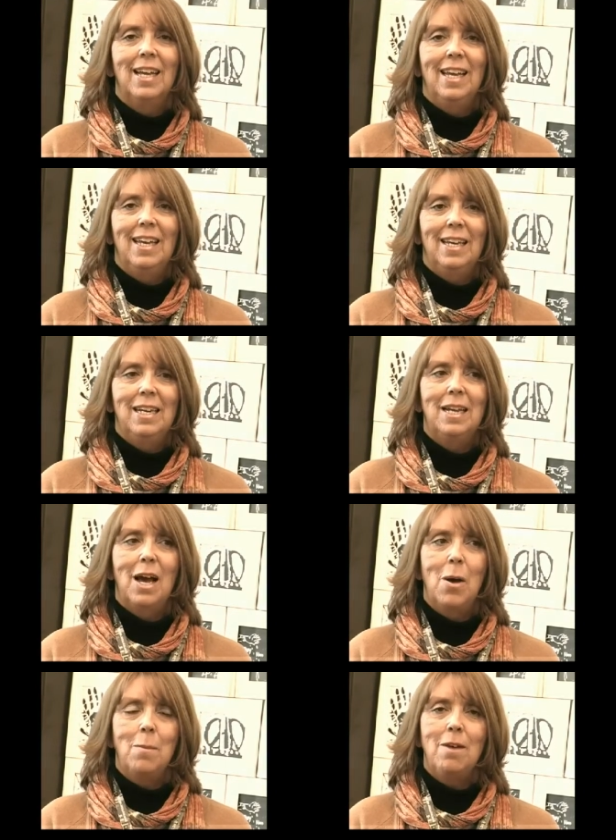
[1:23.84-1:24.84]
And
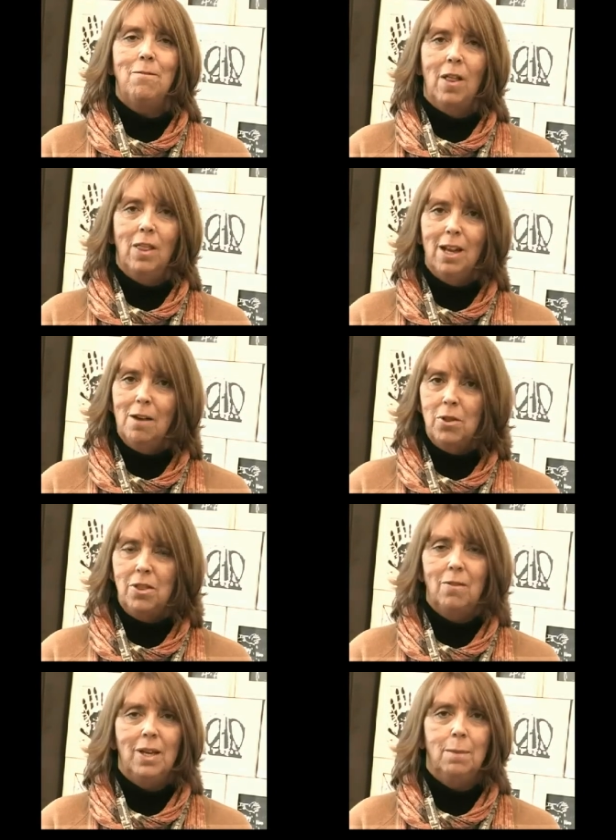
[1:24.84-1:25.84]
he fell in love with
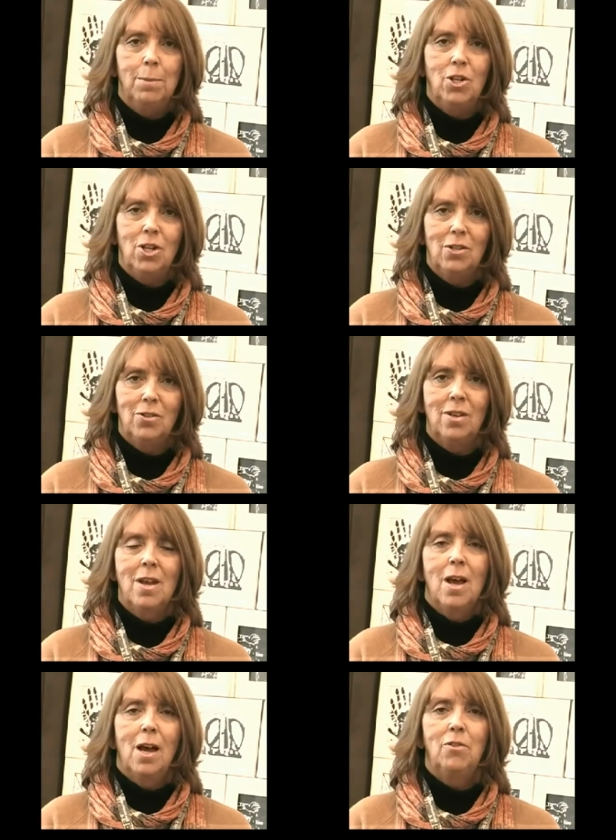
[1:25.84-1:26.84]
the images
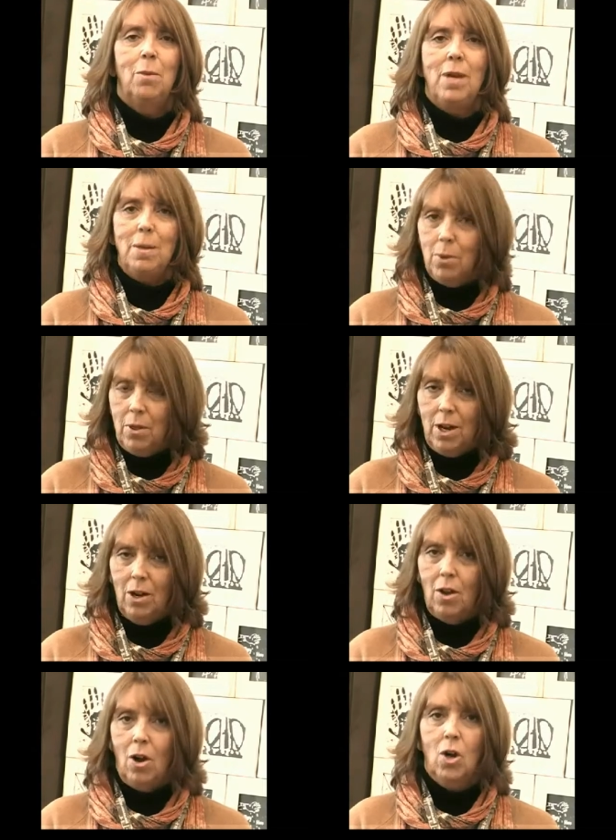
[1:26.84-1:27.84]
of the people there,
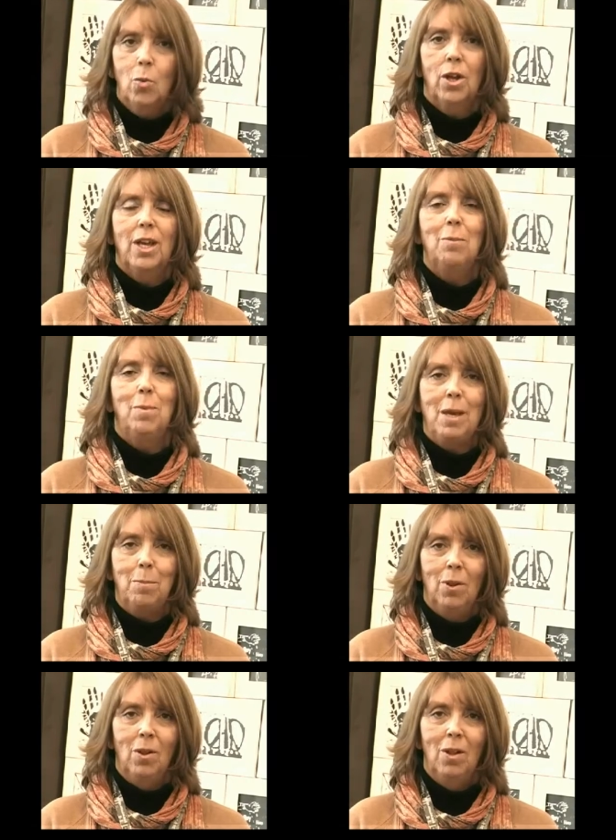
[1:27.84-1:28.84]
the hardworking
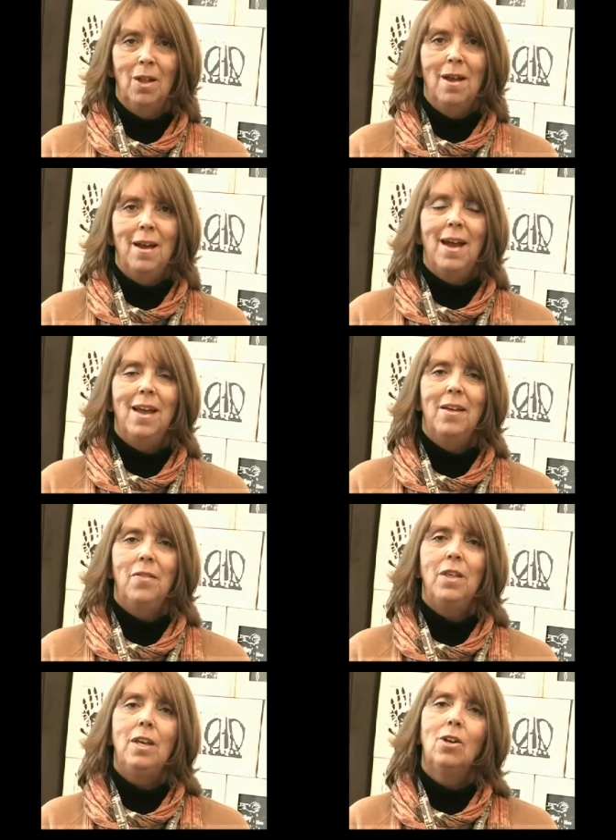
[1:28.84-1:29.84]
people,
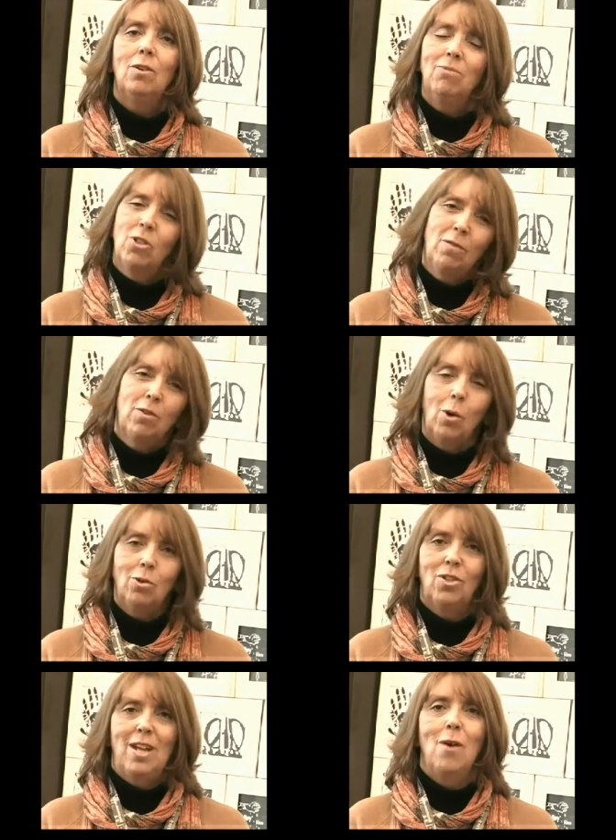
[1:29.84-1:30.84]
and the sort of
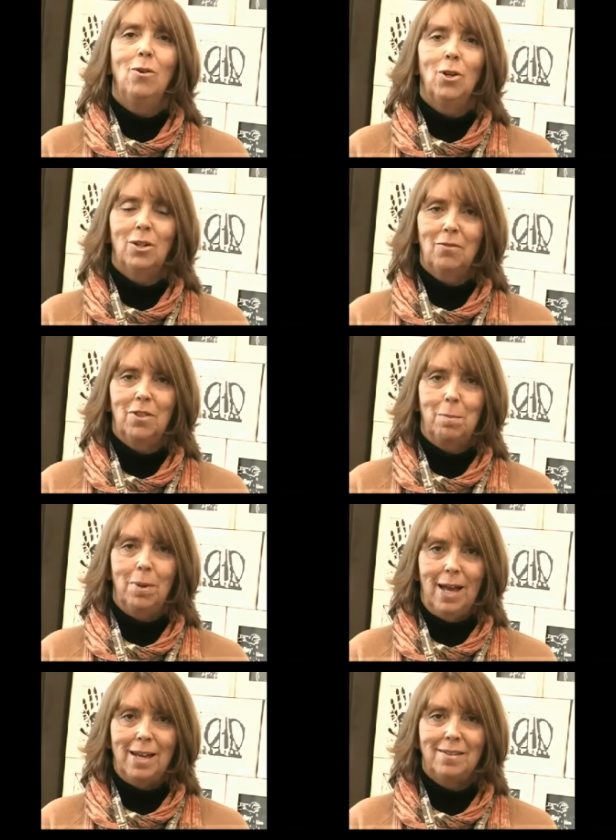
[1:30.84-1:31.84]
ghost town look of the
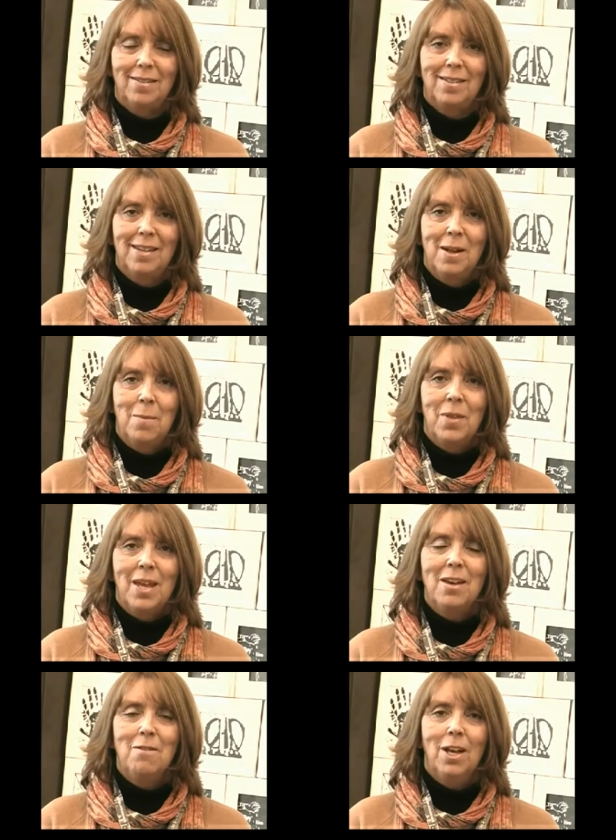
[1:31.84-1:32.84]
place.
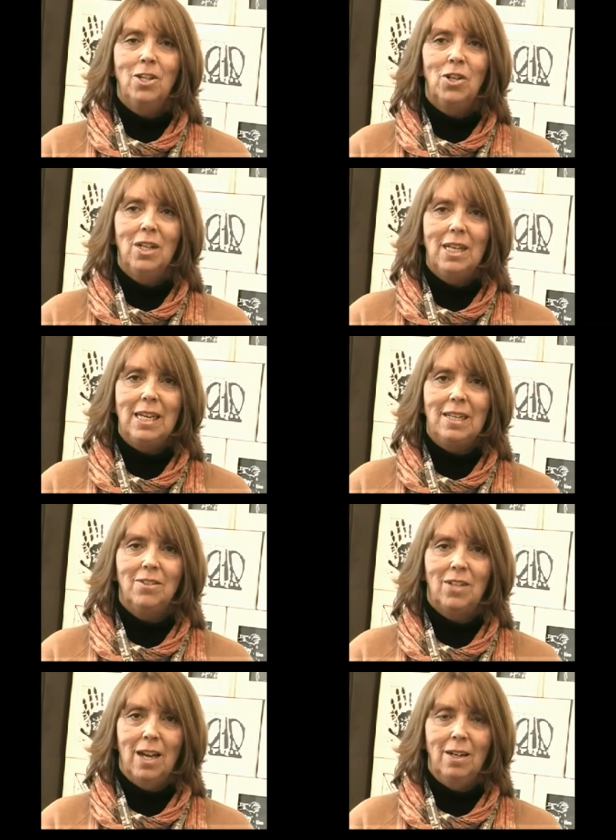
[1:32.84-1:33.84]
He eventually
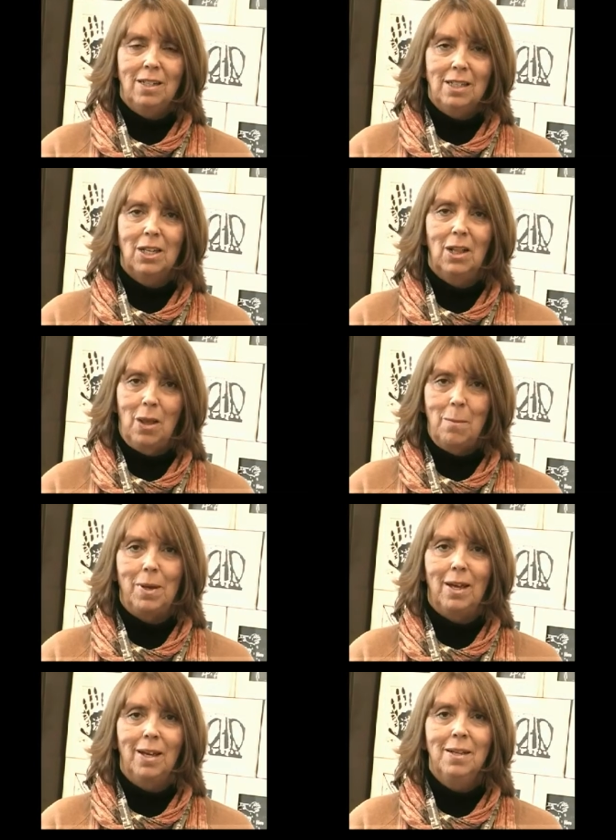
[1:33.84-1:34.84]
settled in
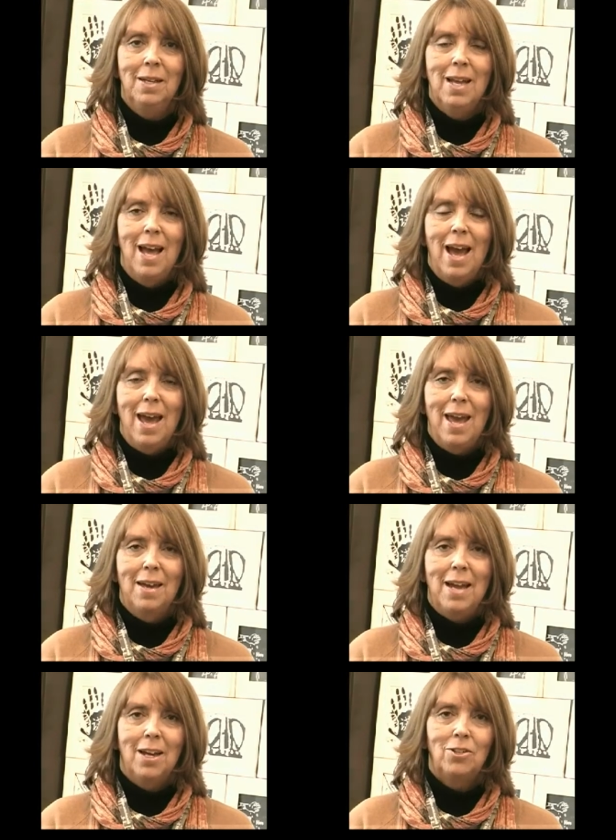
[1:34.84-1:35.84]
Columbia
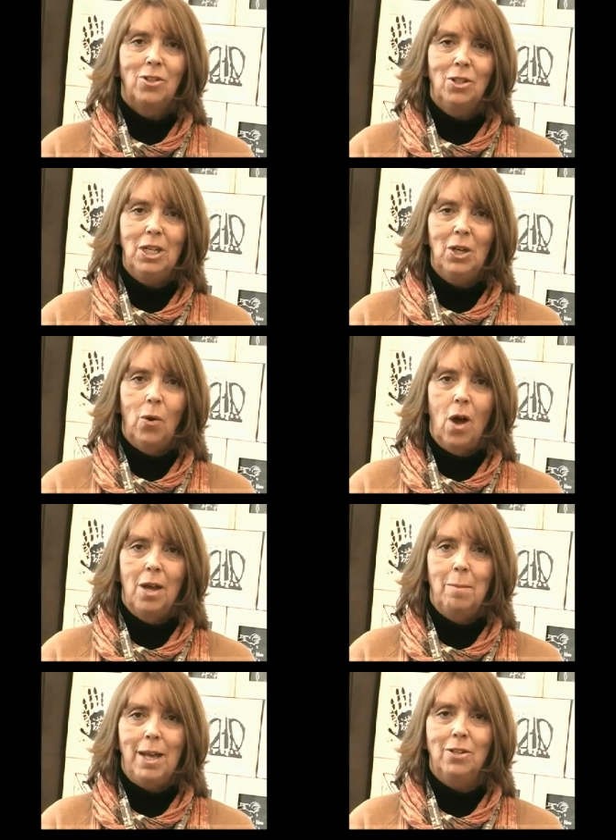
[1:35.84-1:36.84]
and had a studio
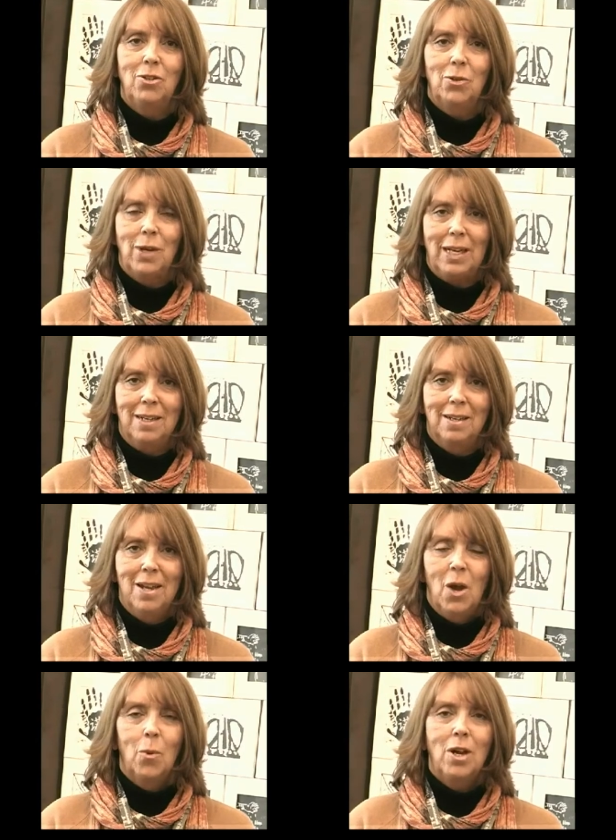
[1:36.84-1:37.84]
on Main Street
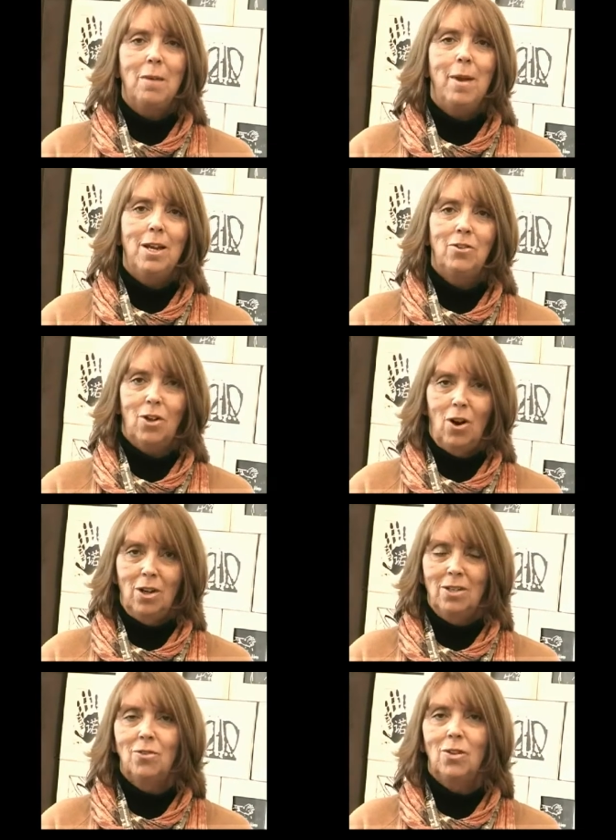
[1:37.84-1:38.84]
where he made his art
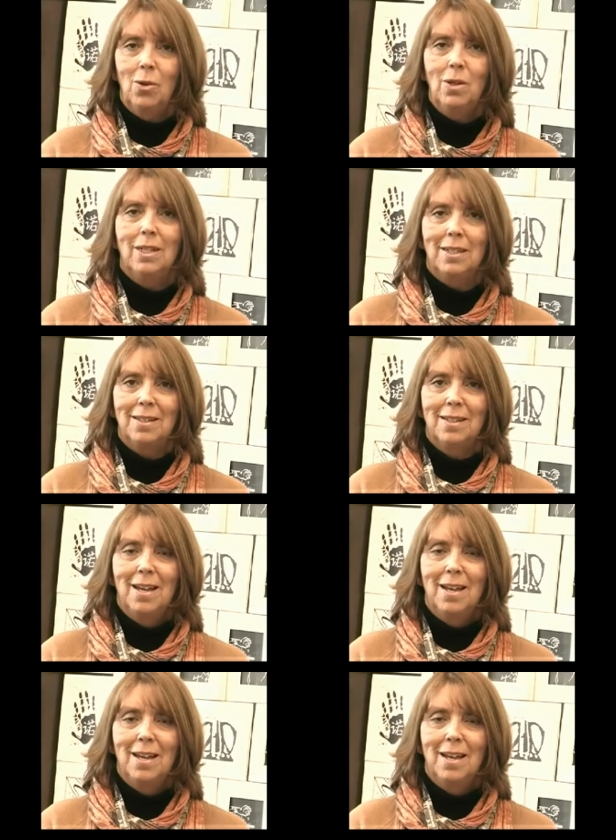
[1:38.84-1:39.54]
and sold it.